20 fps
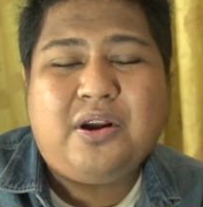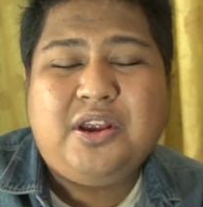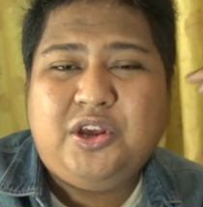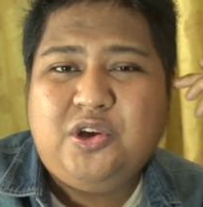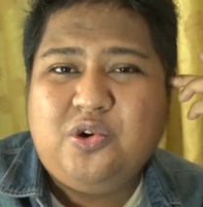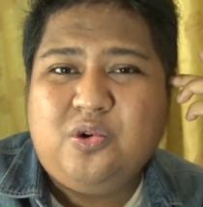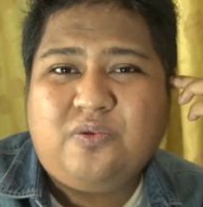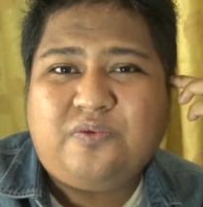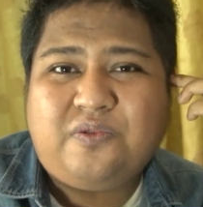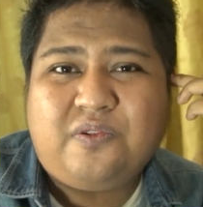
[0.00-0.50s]

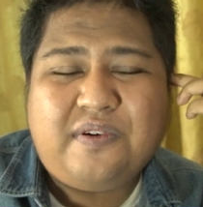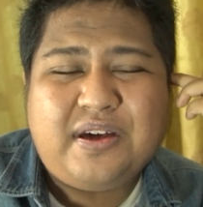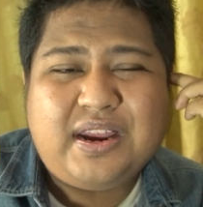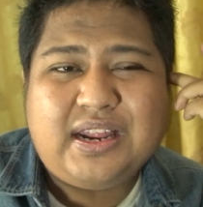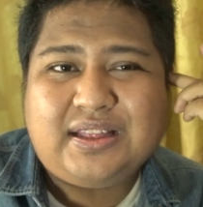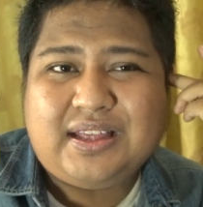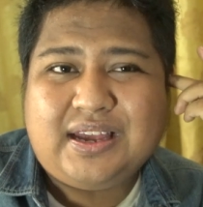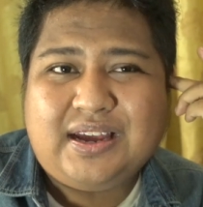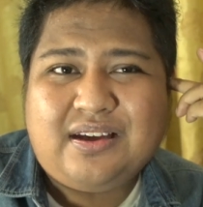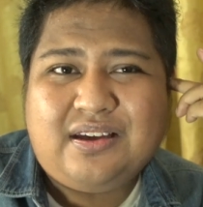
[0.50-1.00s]
you for
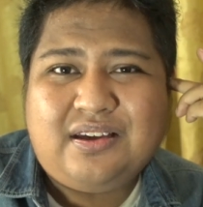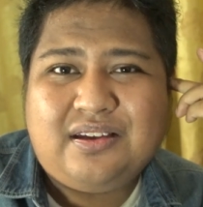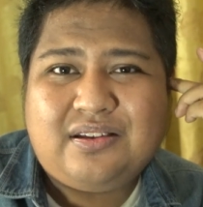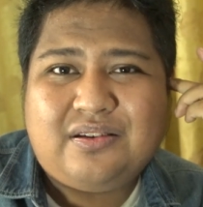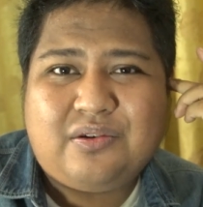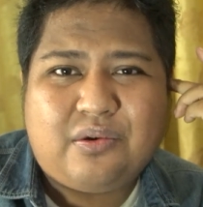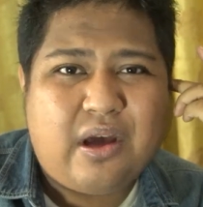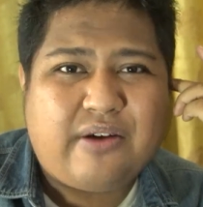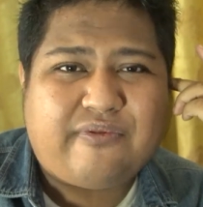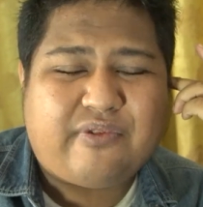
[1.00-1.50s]
anything?
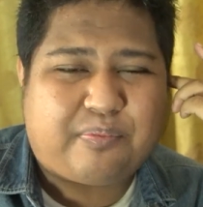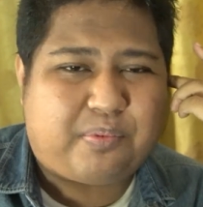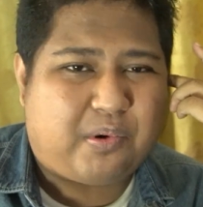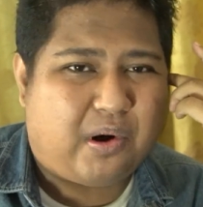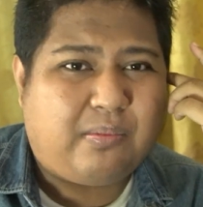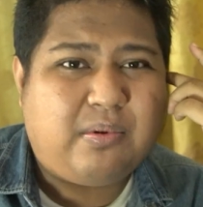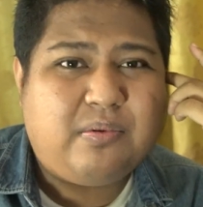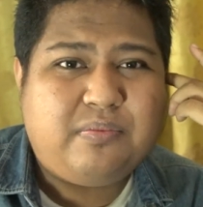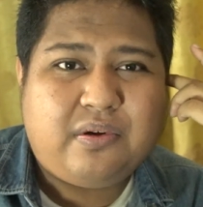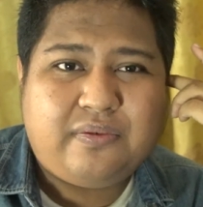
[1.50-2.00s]
Do you have a
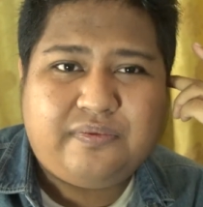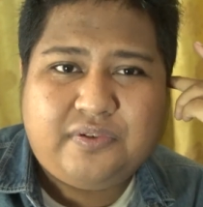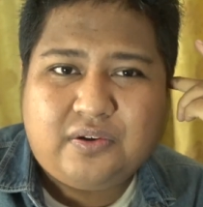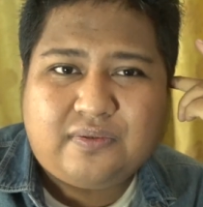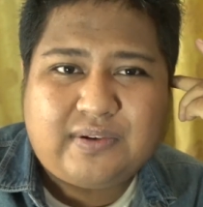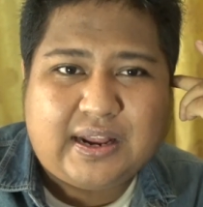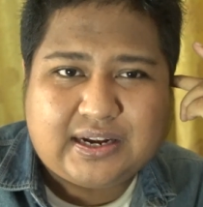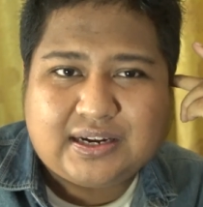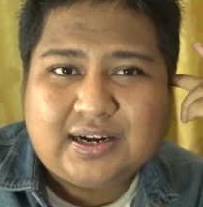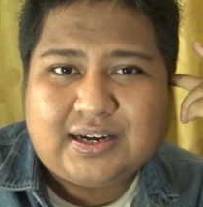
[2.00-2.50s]
problem with
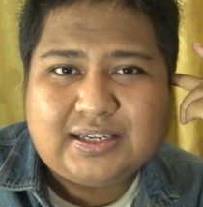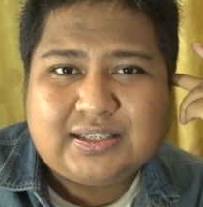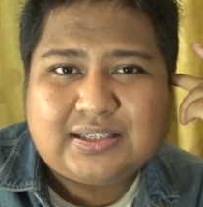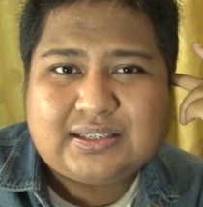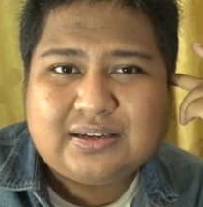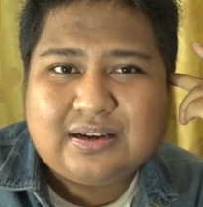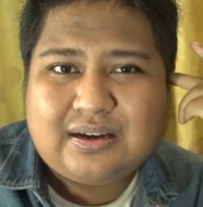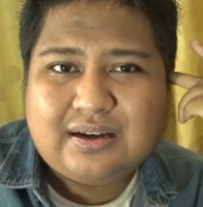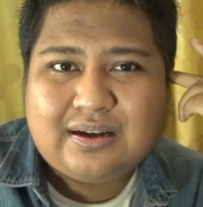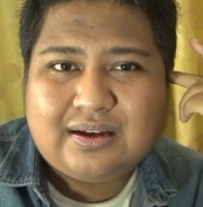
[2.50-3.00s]
you like
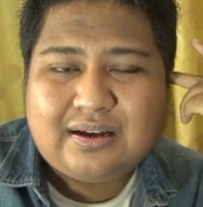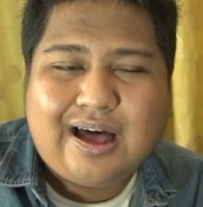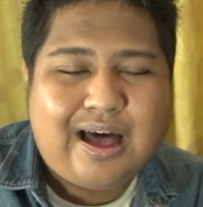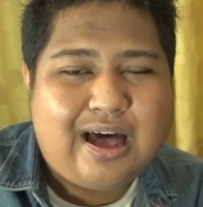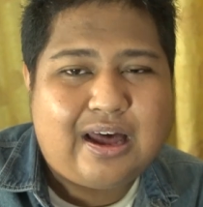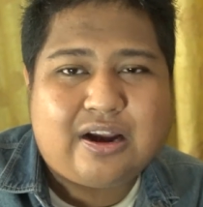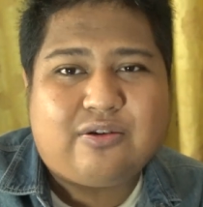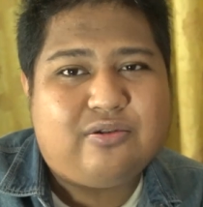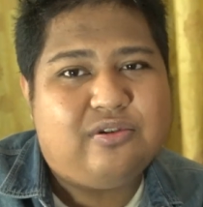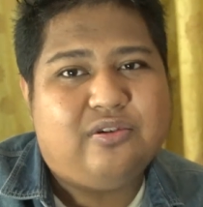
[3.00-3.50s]
us?
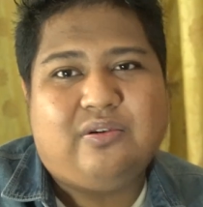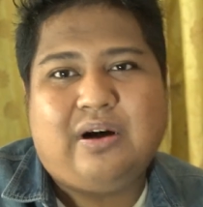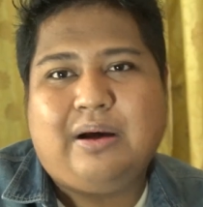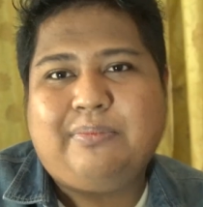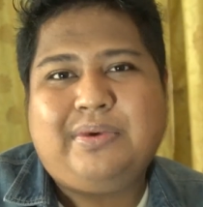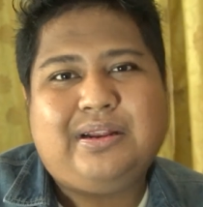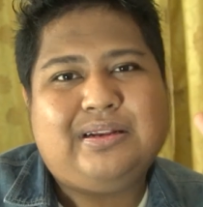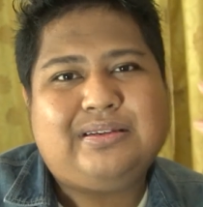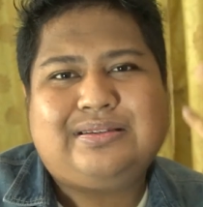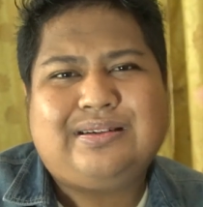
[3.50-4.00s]
I don't know, I
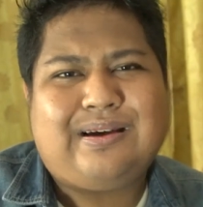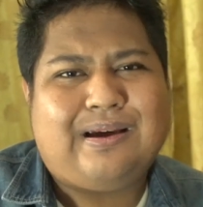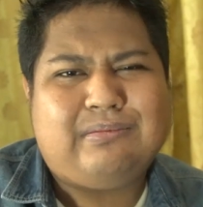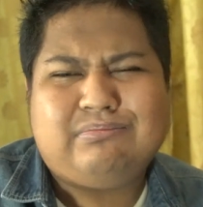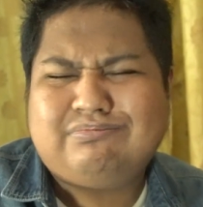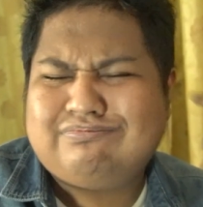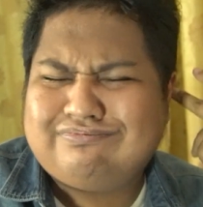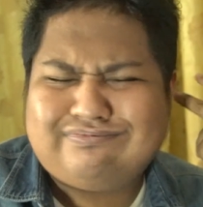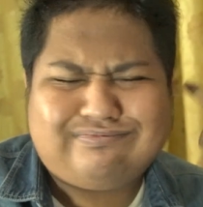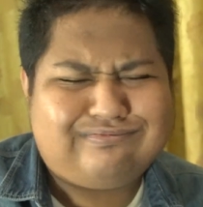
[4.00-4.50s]
mean it's like,
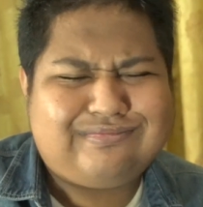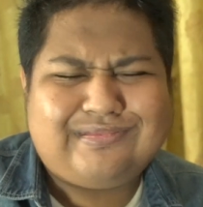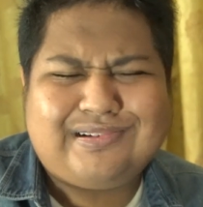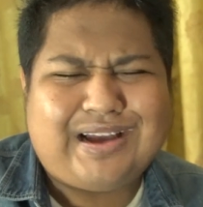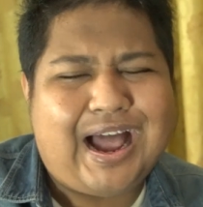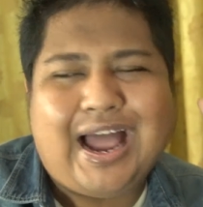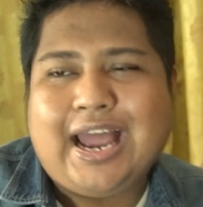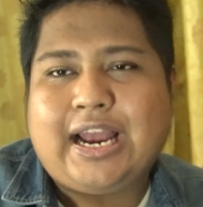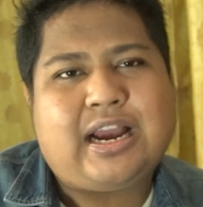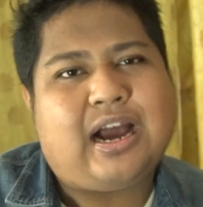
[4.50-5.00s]

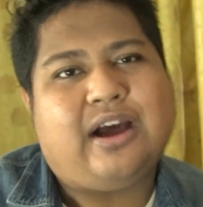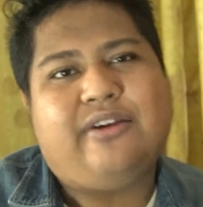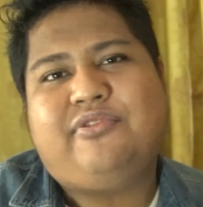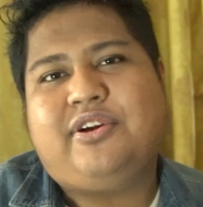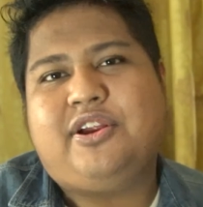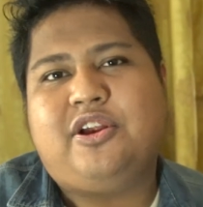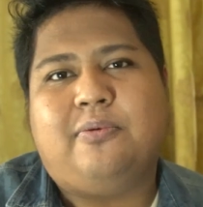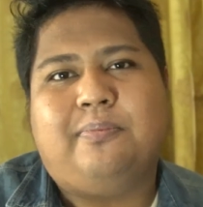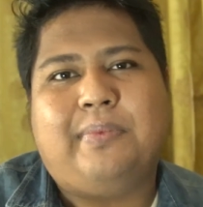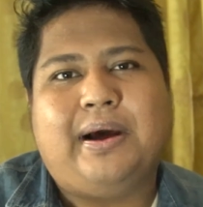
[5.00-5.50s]
I can't
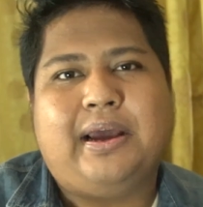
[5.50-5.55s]
read your